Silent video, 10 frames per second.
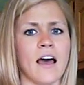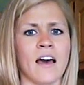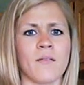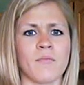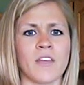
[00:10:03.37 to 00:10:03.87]

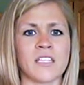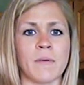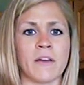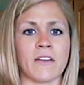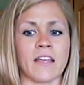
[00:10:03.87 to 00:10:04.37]
that's
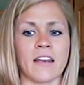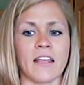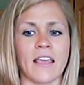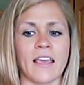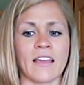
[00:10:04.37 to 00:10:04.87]
about it.
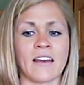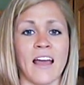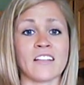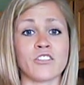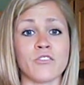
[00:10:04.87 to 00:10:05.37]
And
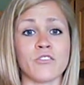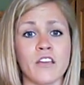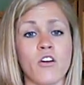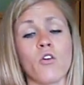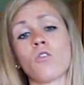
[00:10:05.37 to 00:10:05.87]
I do eat
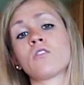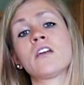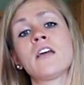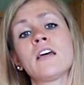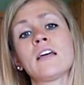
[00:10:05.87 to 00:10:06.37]
it cold.